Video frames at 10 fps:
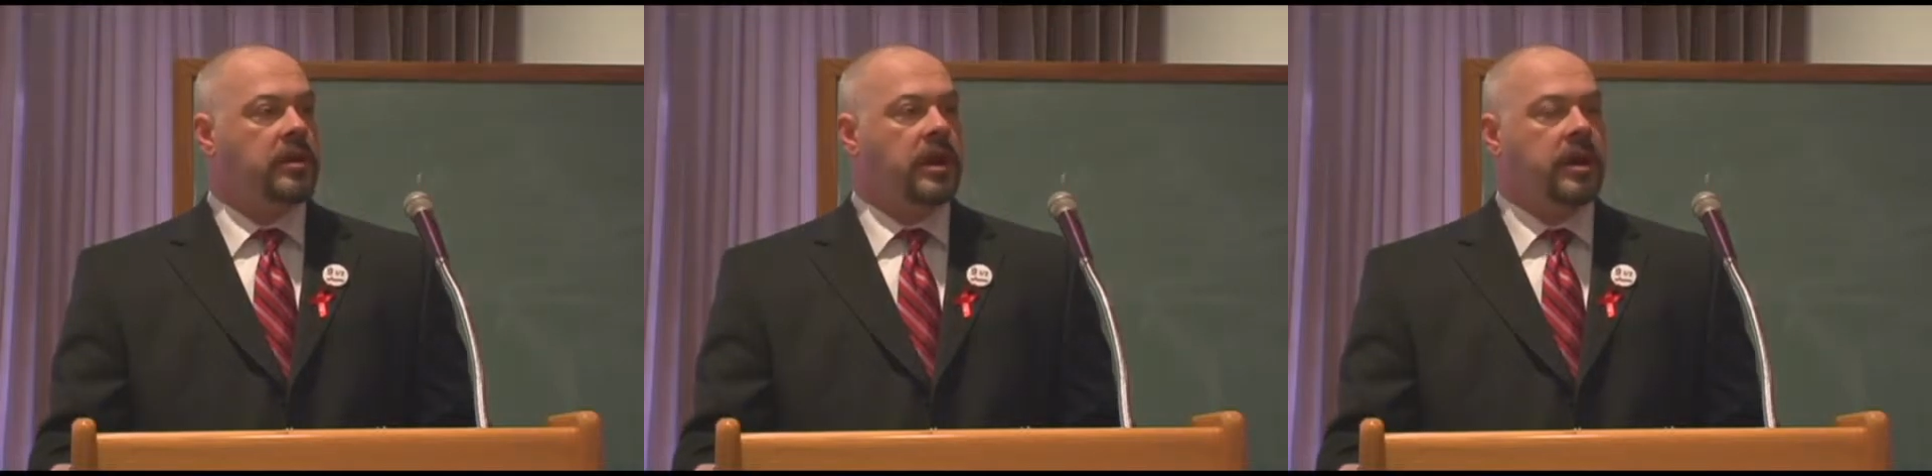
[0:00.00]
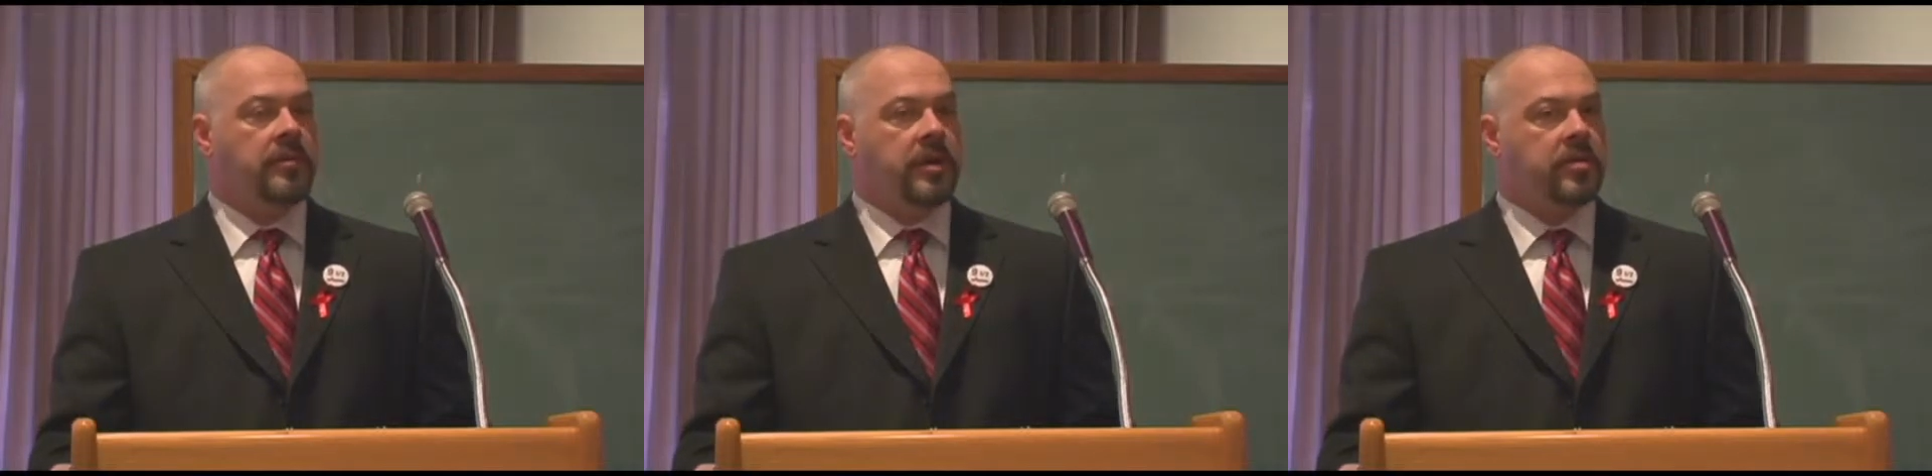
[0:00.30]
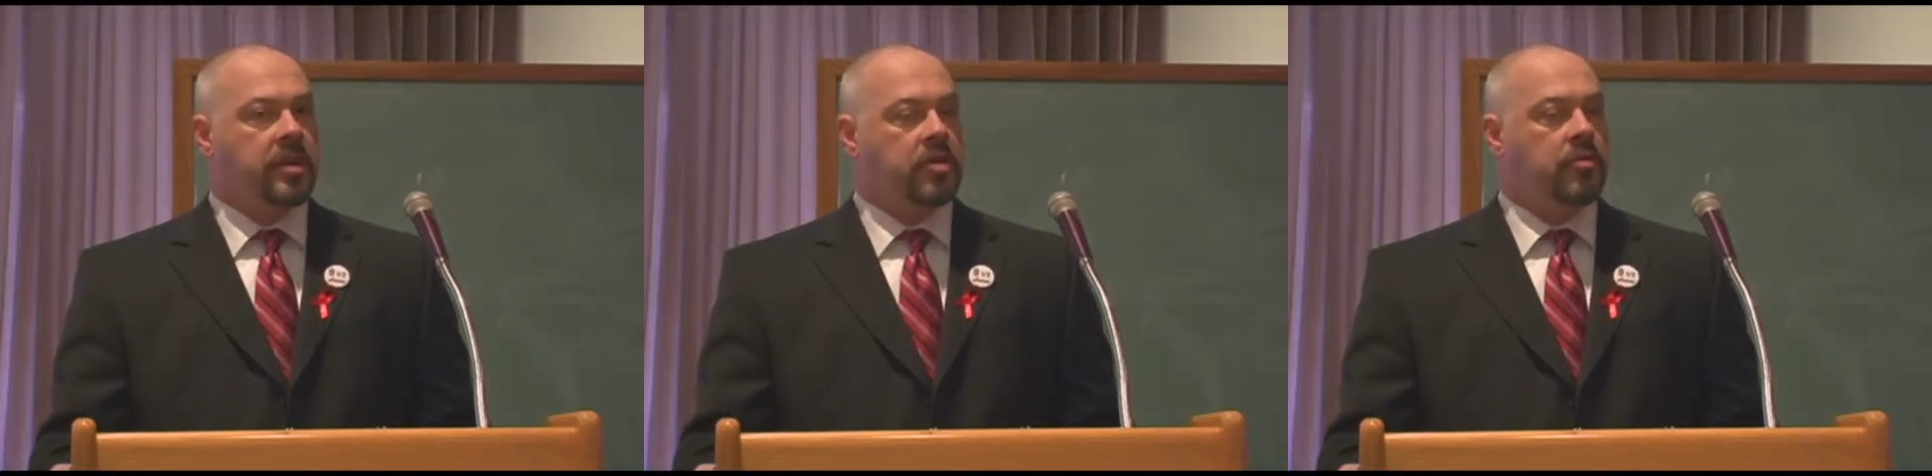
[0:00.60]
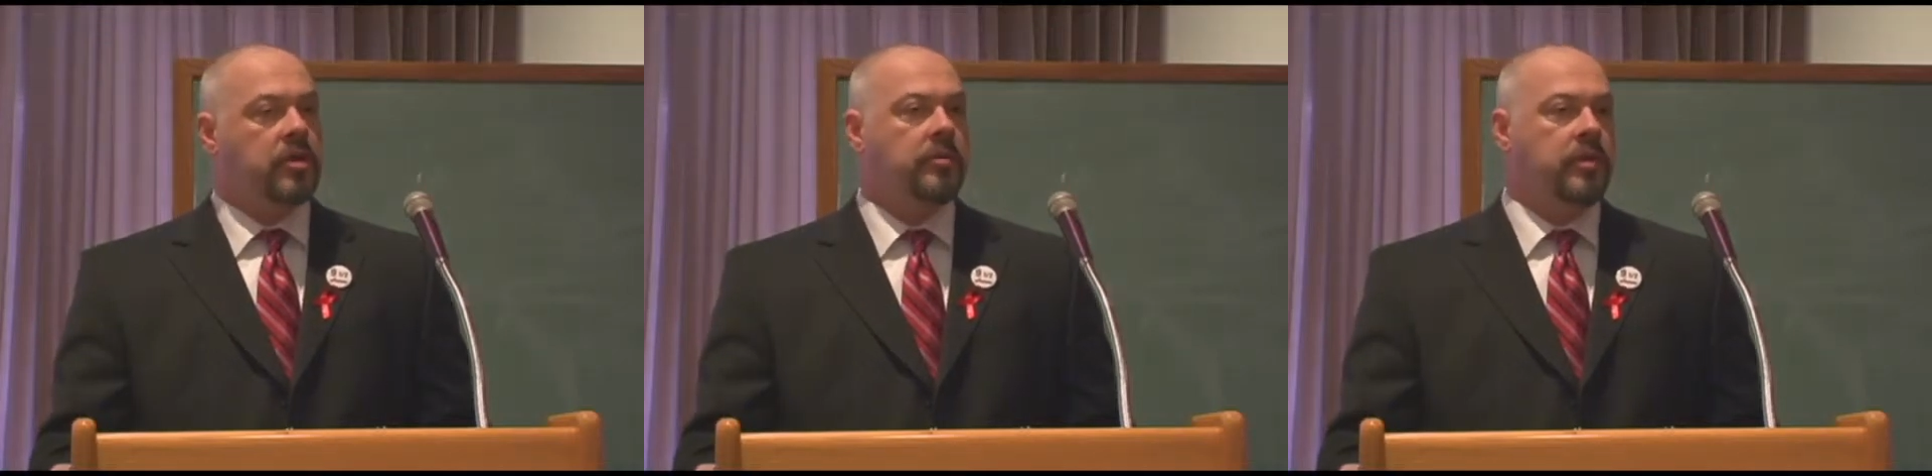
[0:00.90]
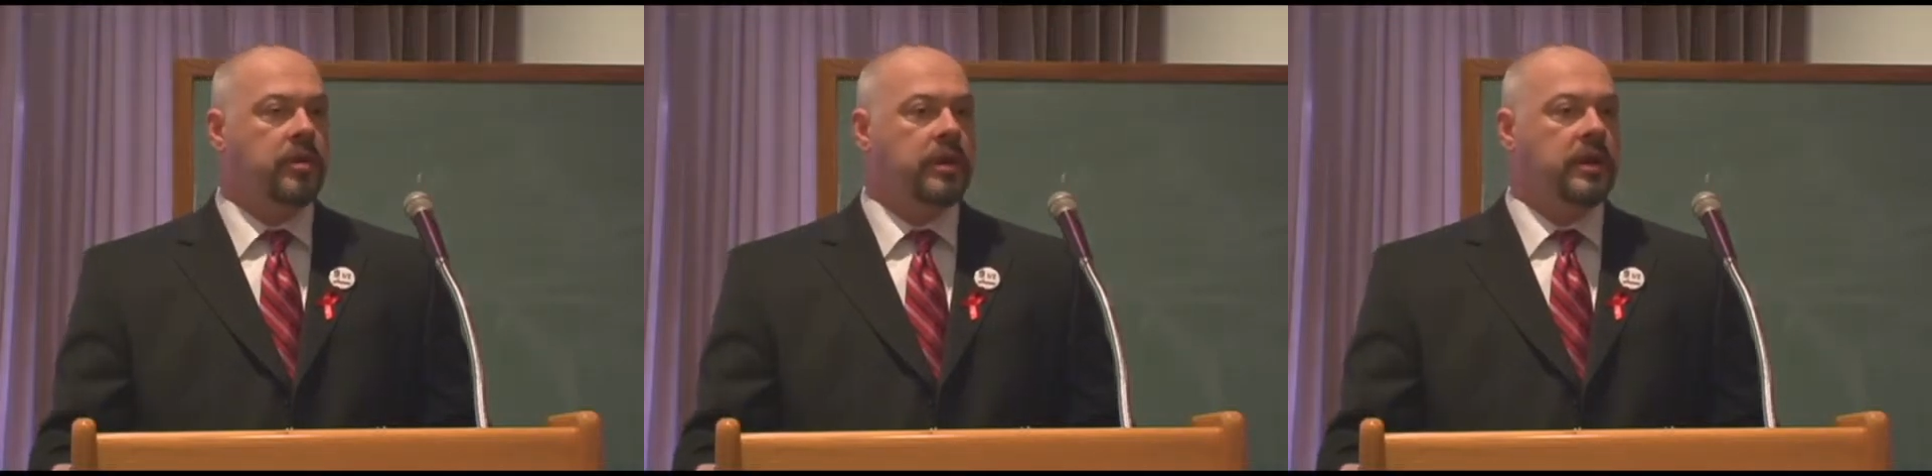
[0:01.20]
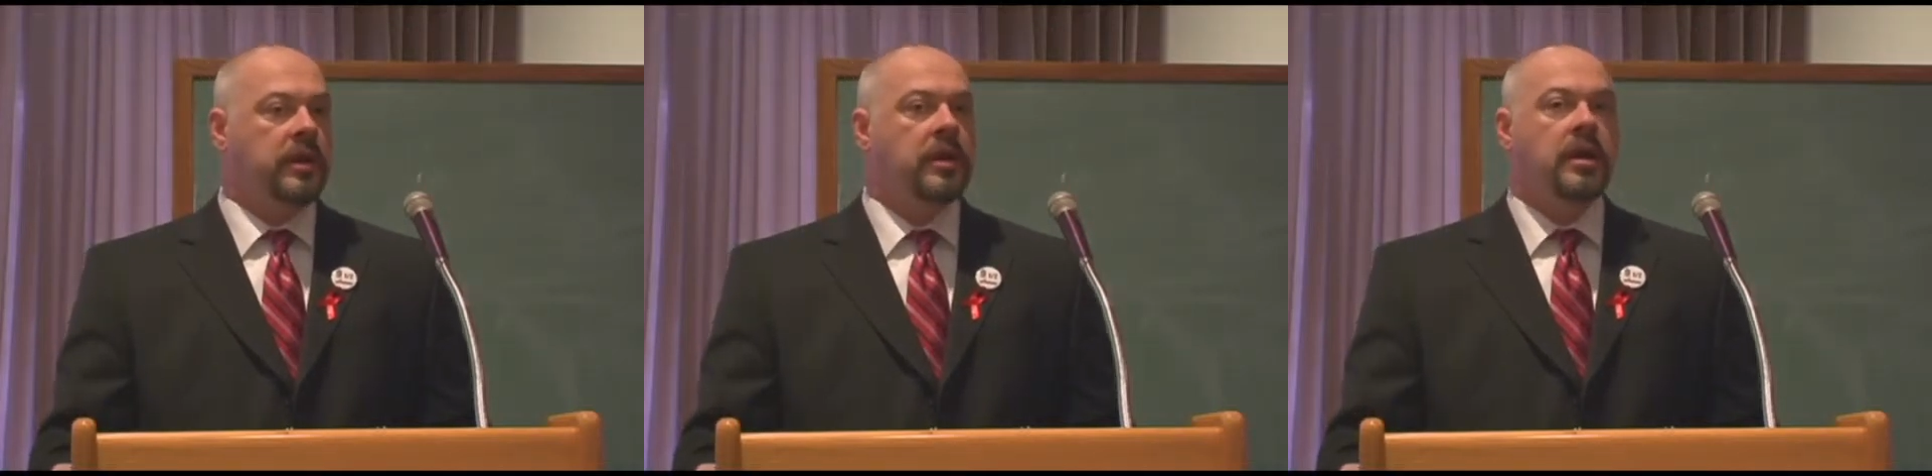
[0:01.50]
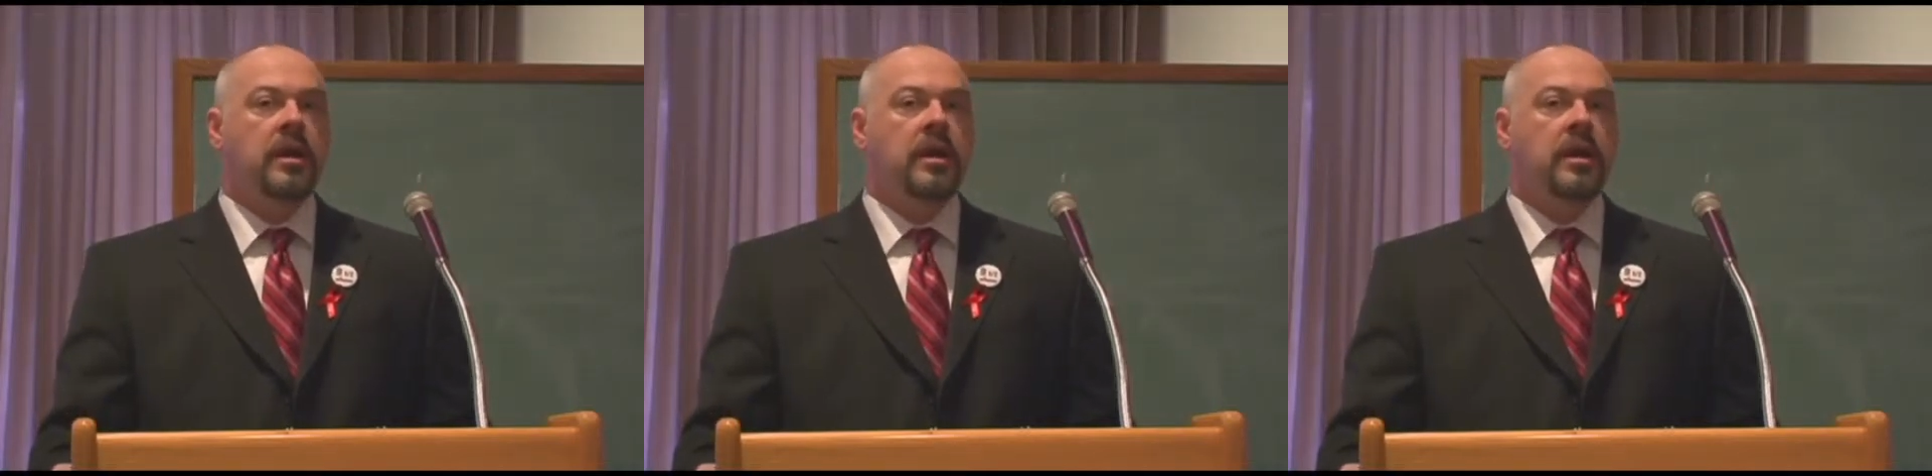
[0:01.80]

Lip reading: bisexual community